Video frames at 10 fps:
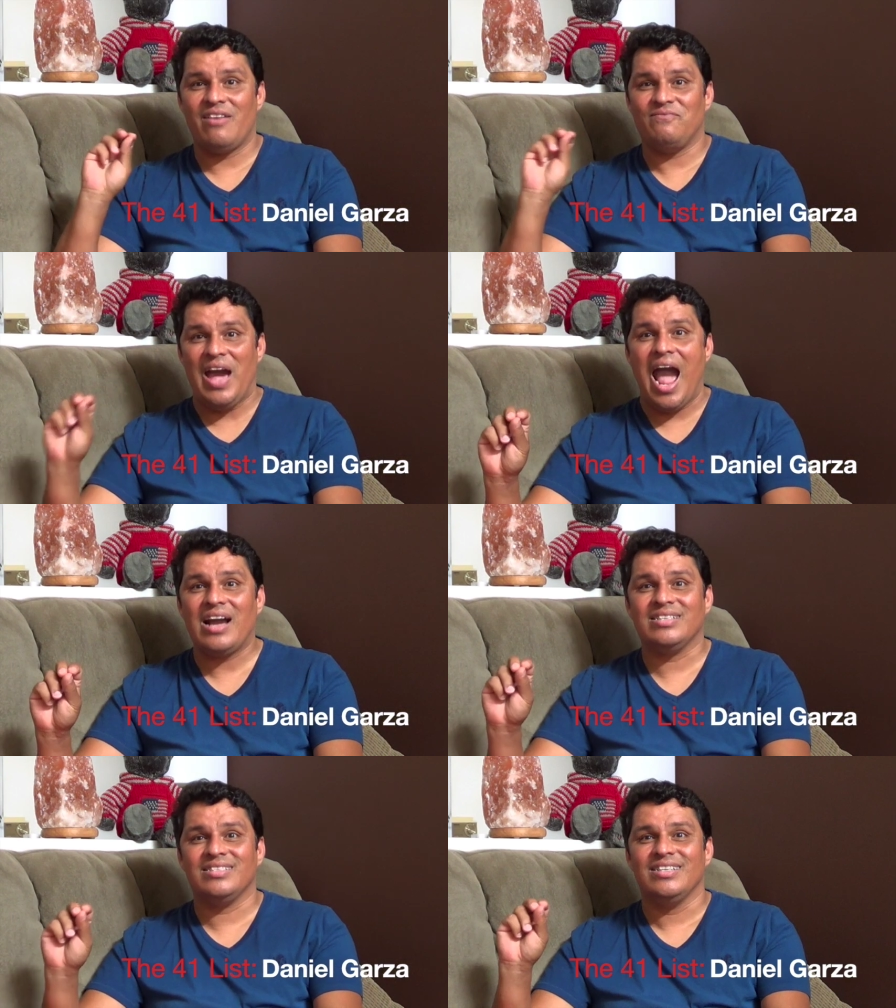and
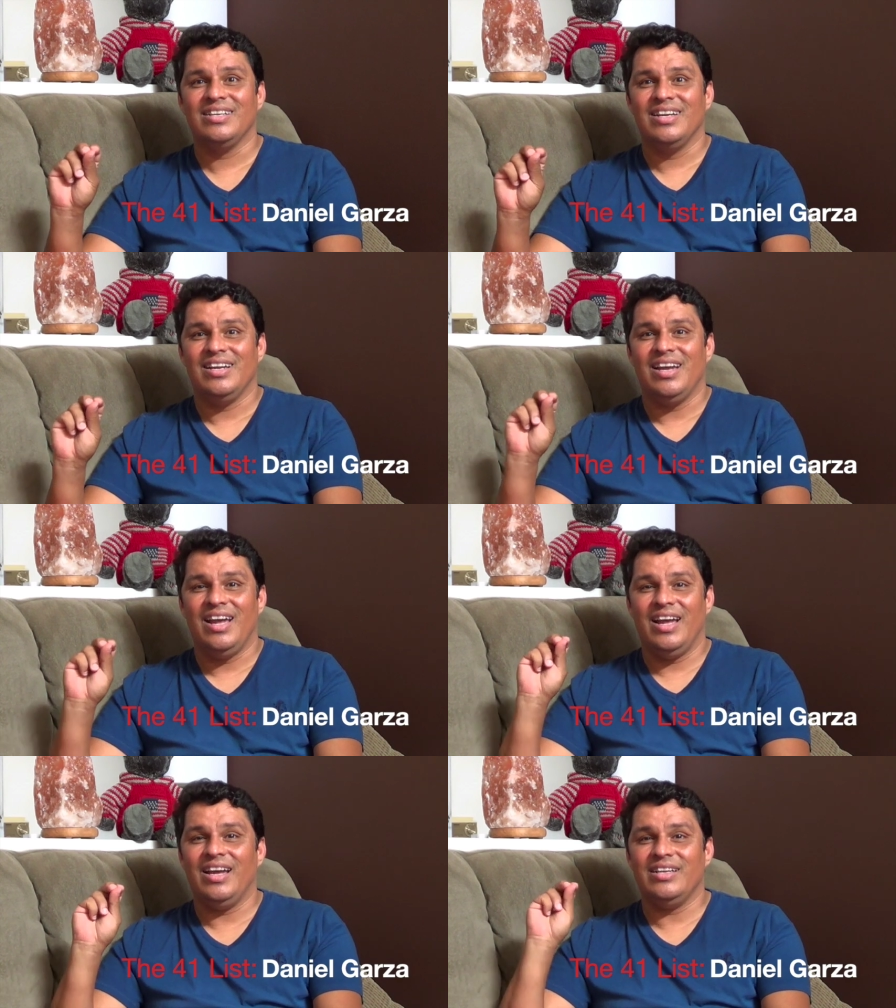facts,
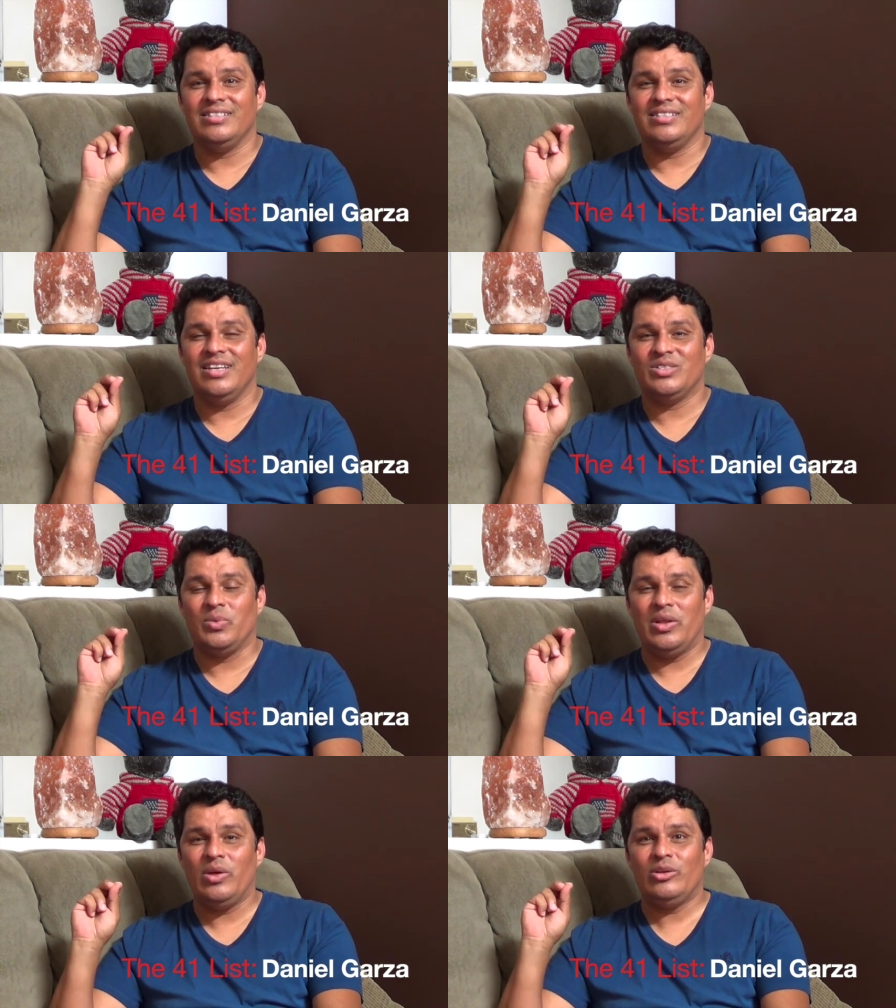and it's
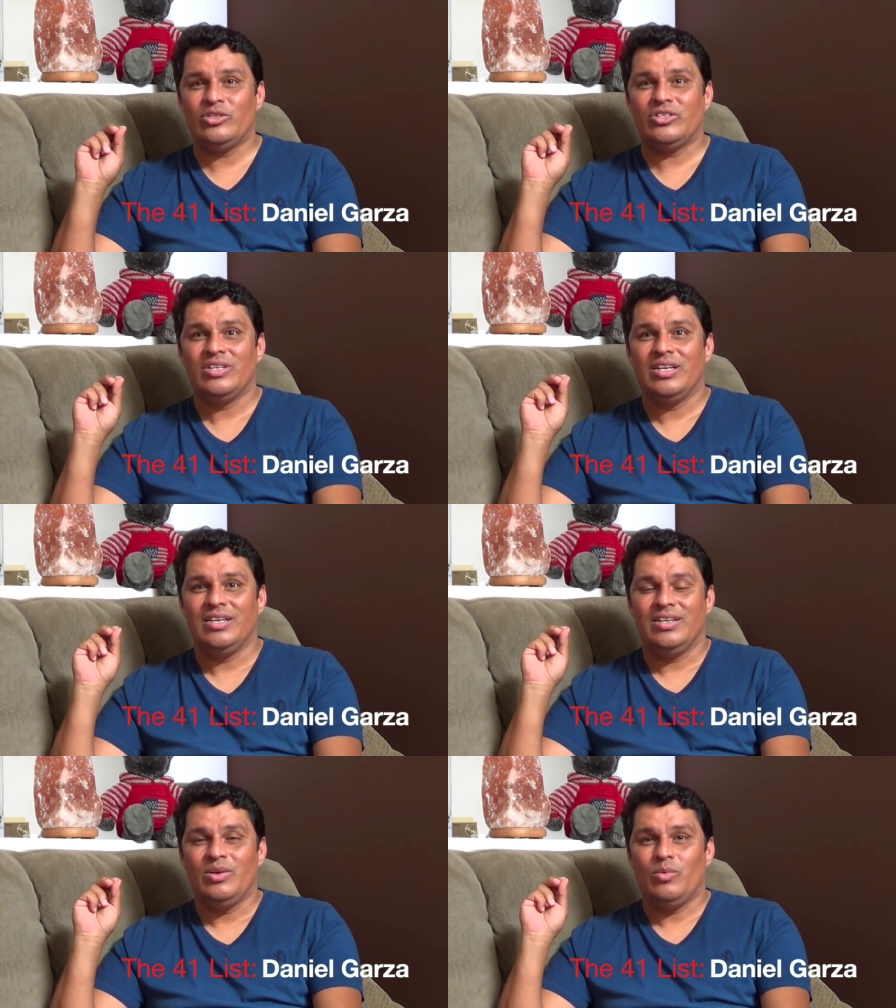one of those
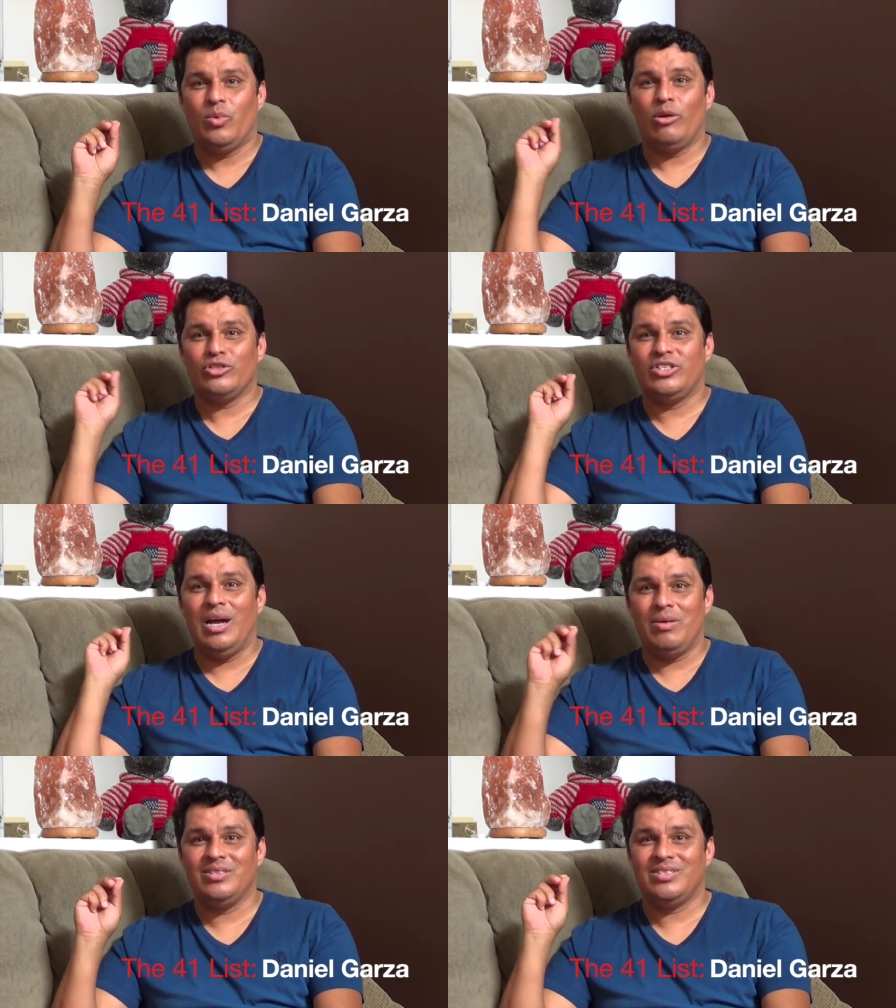world's
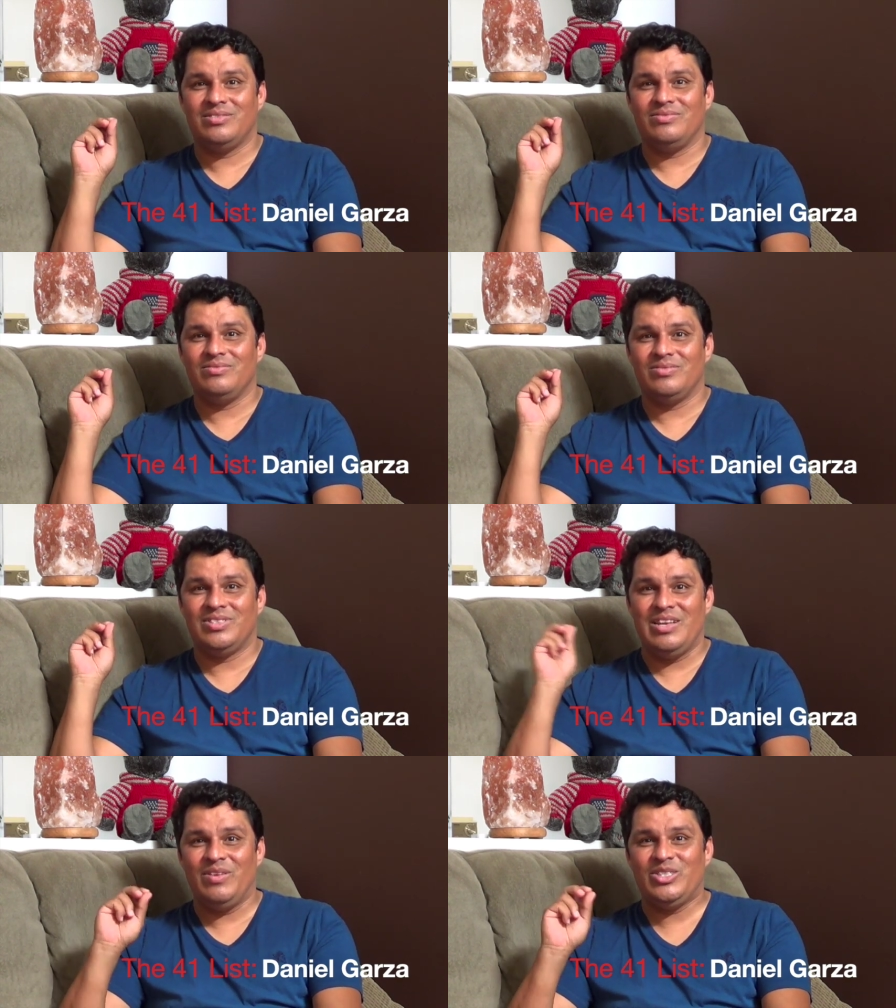dumbest
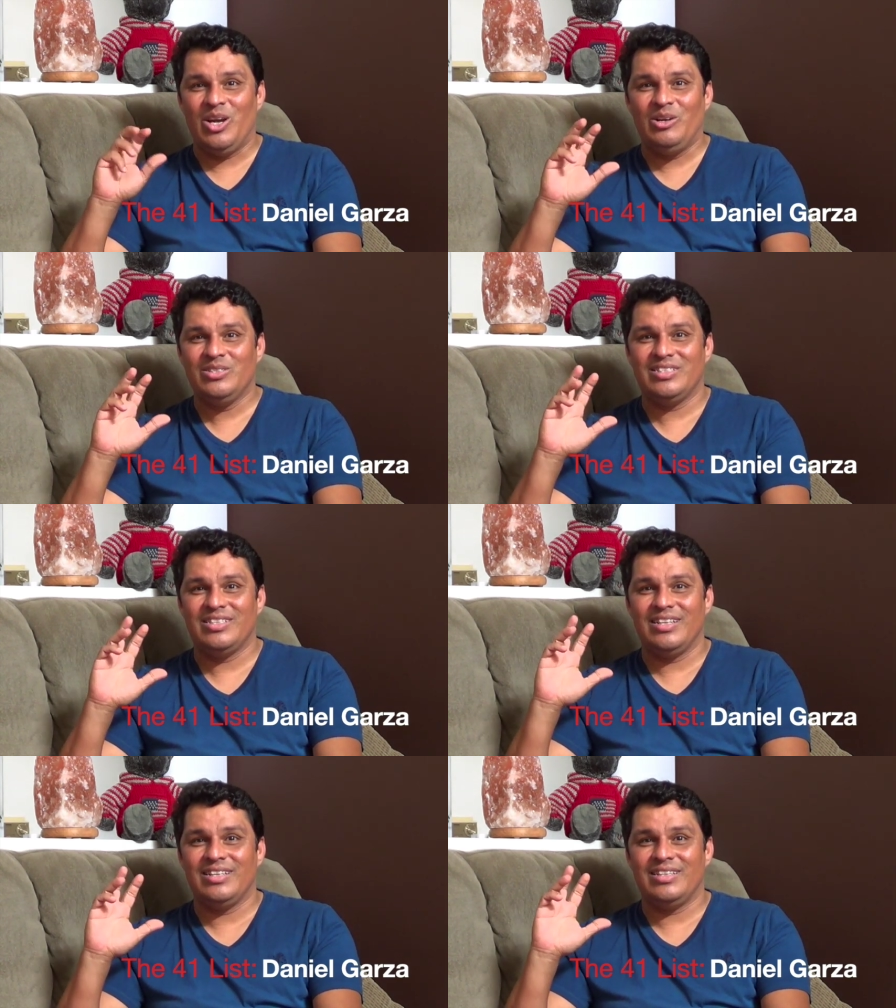TV
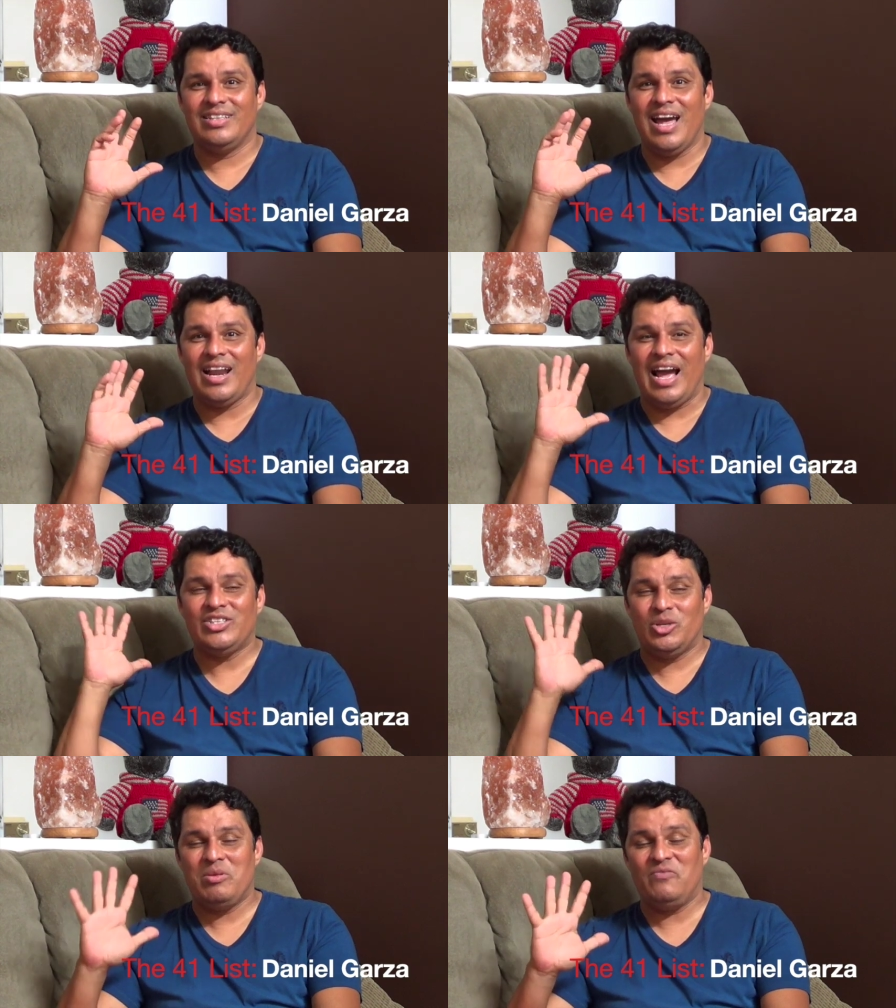shows that I
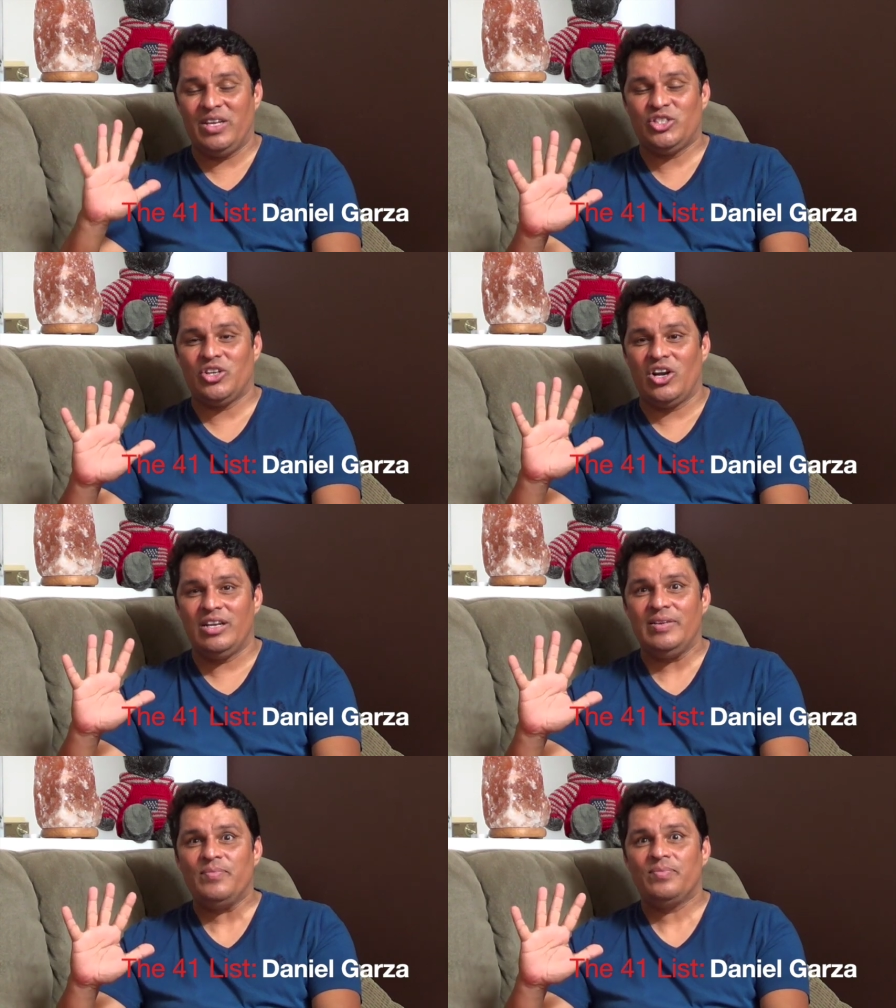should be featured
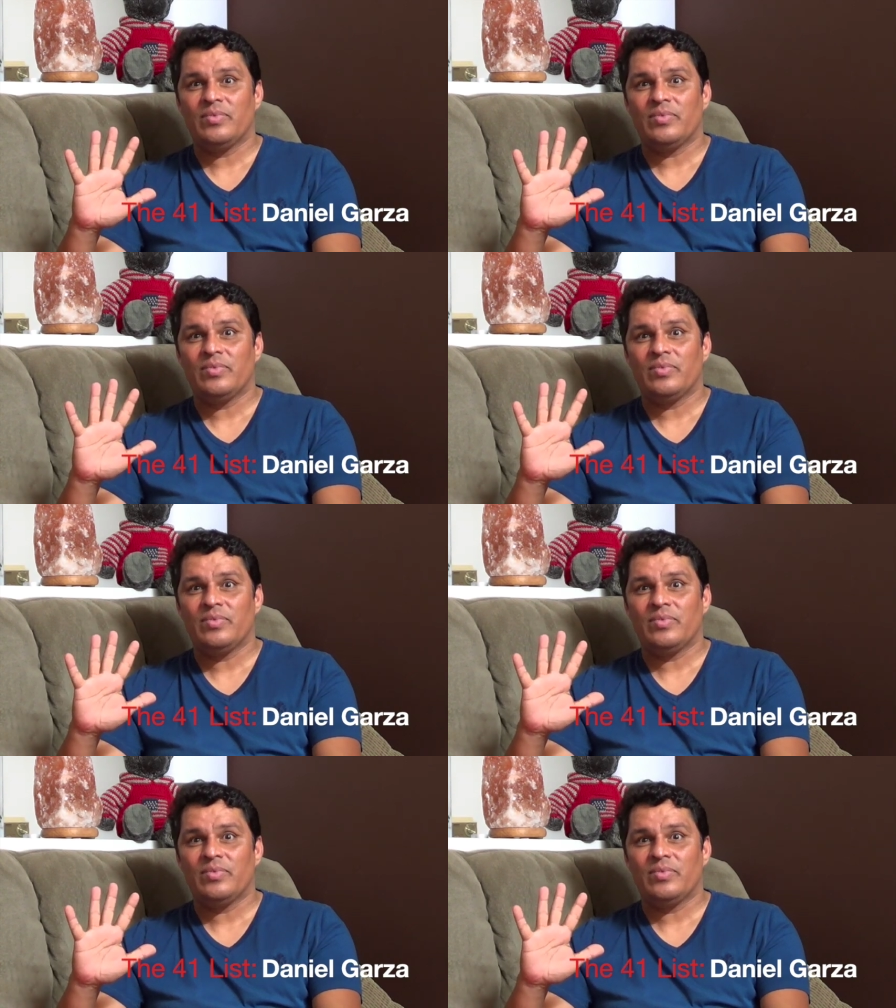on.